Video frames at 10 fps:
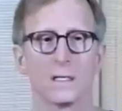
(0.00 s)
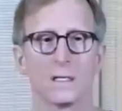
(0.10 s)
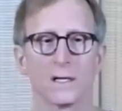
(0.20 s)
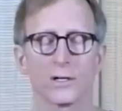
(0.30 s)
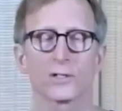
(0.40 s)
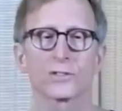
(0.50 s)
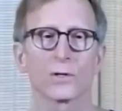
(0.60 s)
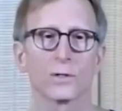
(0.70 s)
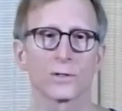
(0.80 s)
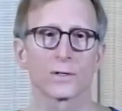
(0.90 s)
Let your
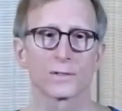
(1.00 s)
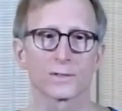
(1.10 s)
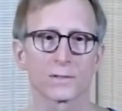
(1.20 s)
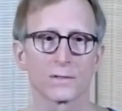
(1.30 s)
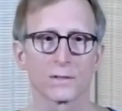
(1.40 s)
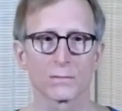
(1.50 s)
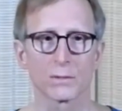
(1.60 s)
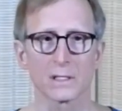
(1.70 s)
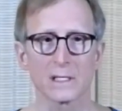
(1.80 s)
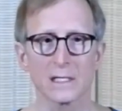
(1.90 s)
shoulders
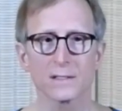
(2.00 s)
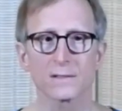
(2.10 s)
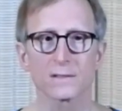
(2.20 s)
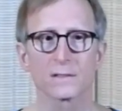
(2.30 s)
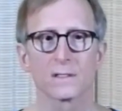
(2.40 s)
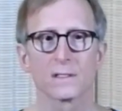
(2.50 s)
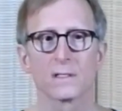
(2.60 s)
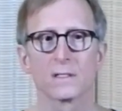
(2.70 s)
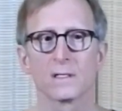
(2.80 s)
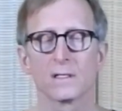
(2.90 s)
release
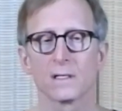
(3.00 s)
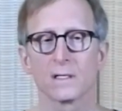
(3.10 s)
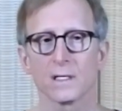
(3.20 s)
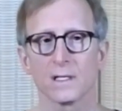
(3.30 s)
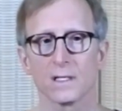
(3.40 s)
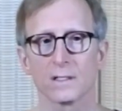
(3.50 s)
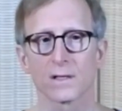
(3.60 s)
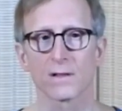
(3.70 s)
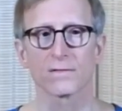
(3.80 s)
into the